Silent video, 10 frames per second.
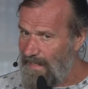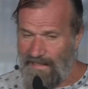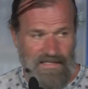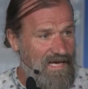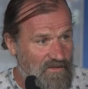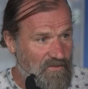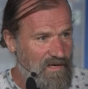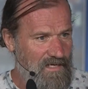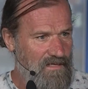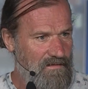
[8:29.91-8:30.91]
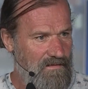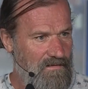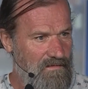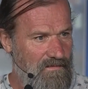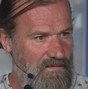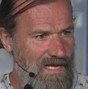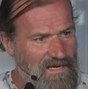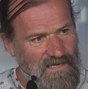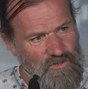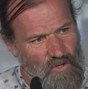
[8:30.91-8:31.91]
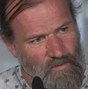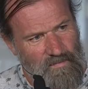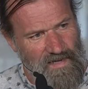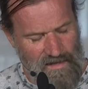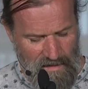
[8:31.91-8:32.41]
And day 3, then they told me,